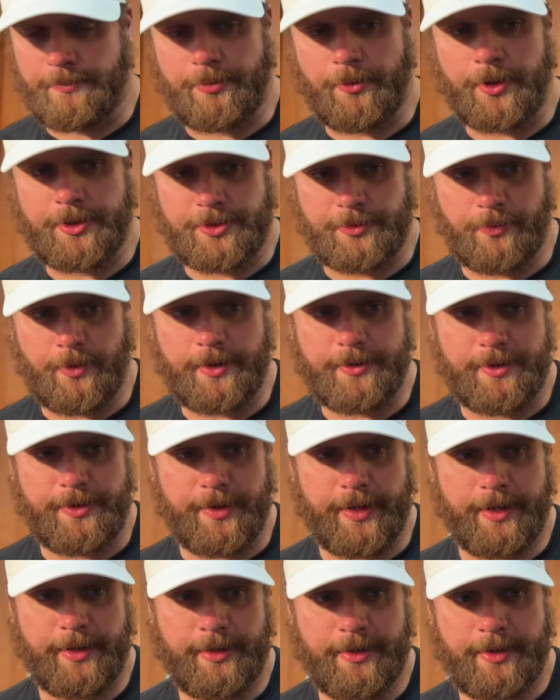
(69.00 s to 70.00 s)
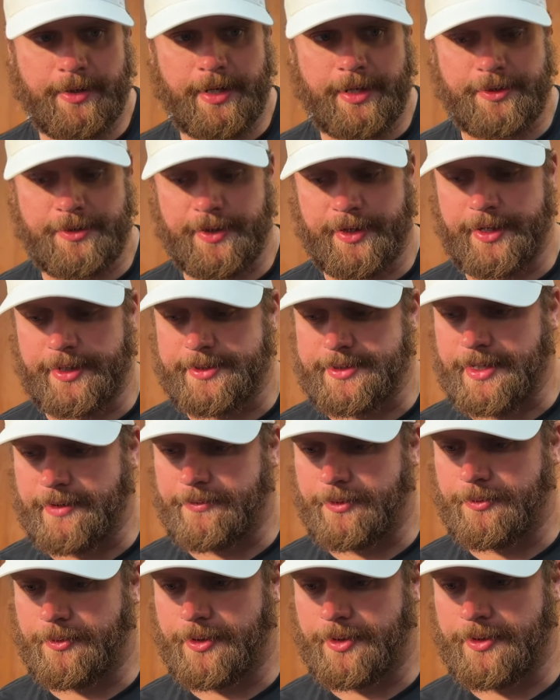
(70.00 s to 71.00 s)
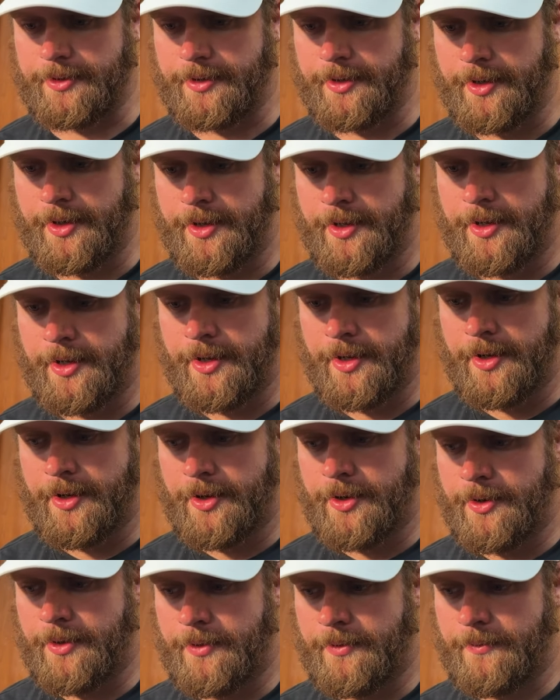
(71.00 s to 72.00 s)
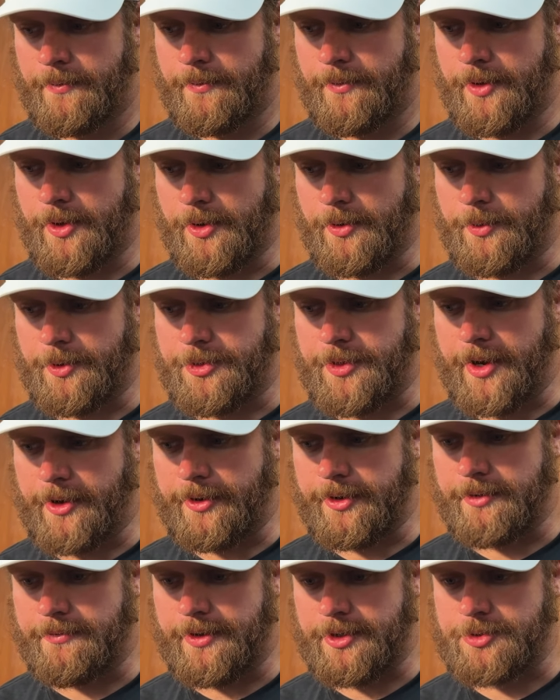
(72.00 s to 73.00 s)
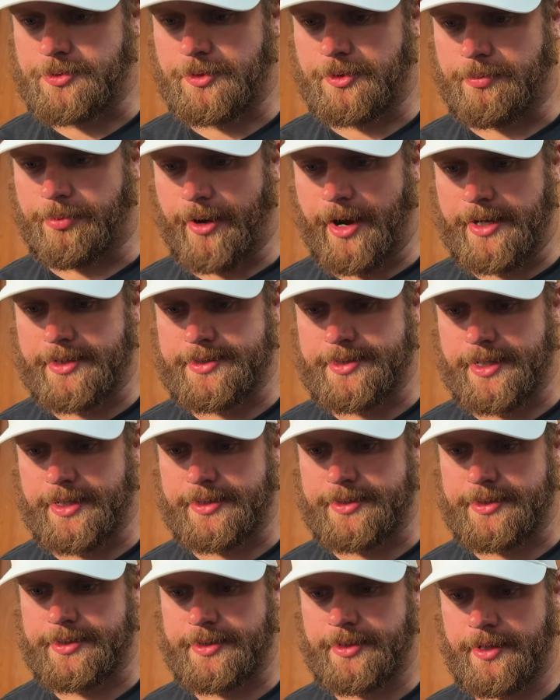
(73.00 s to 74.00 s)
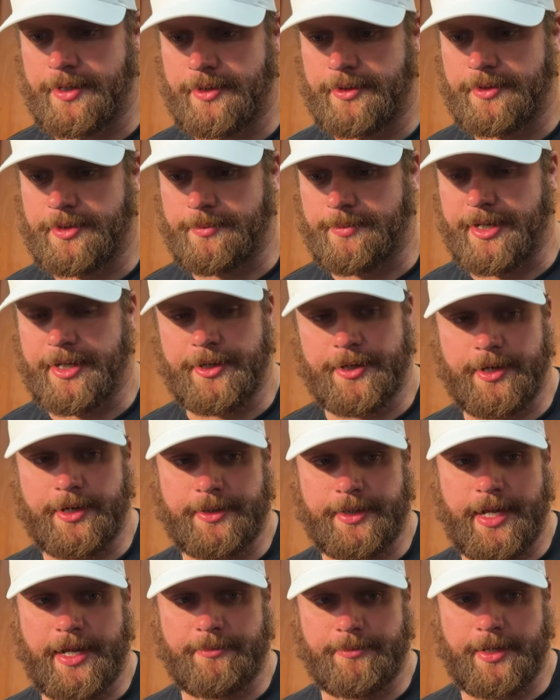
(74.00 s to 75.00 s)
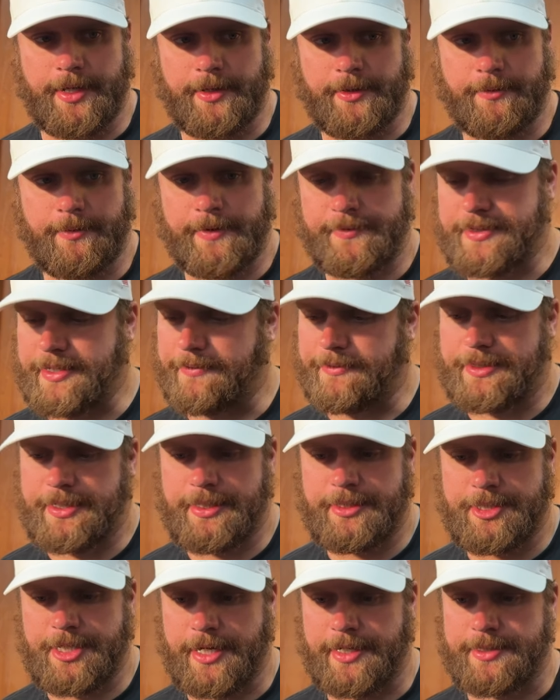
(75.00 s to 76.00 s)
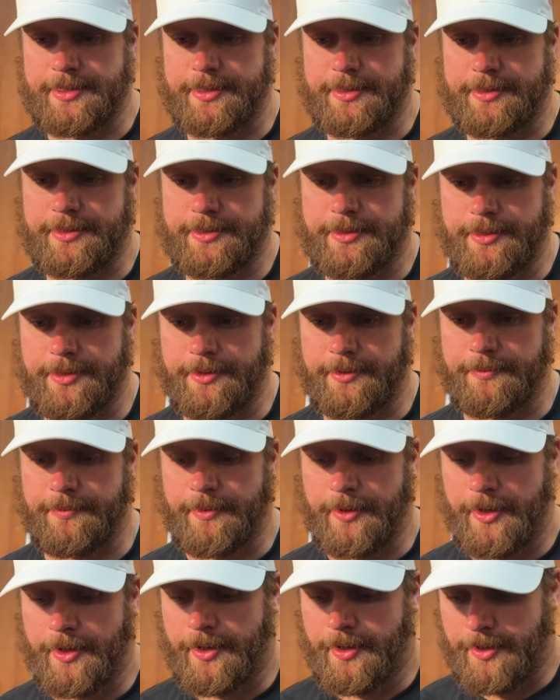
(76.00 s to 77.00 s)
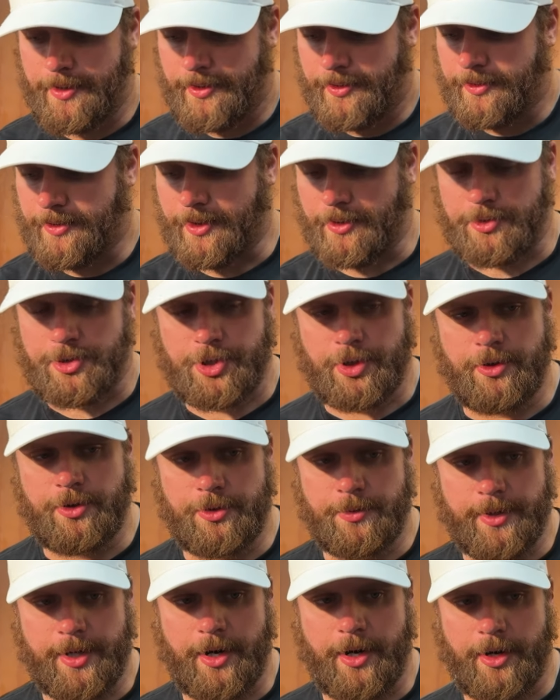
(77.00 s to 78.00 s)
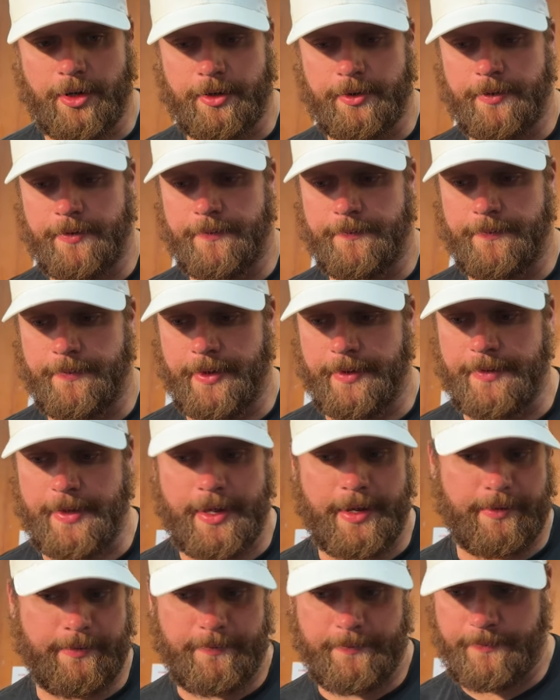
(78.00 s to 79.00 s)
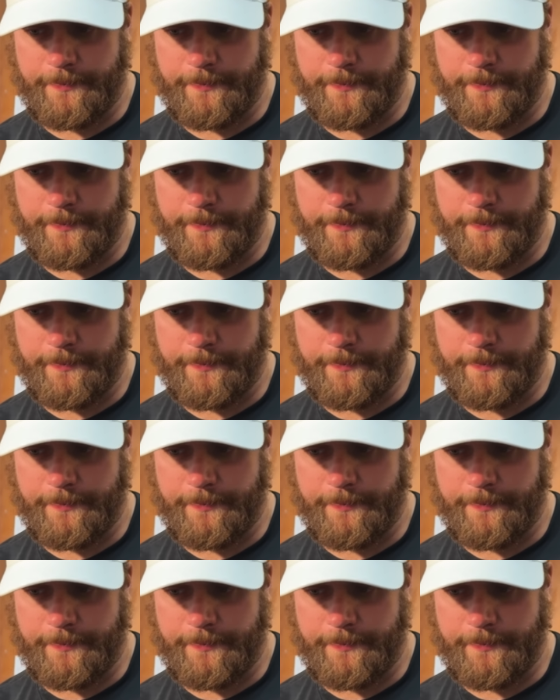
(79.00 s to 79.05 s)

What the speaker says: point to one thing. I think it's everyone, you know, with their individual process to be good on game day. We have 17 chances to, you know, show who we are, and that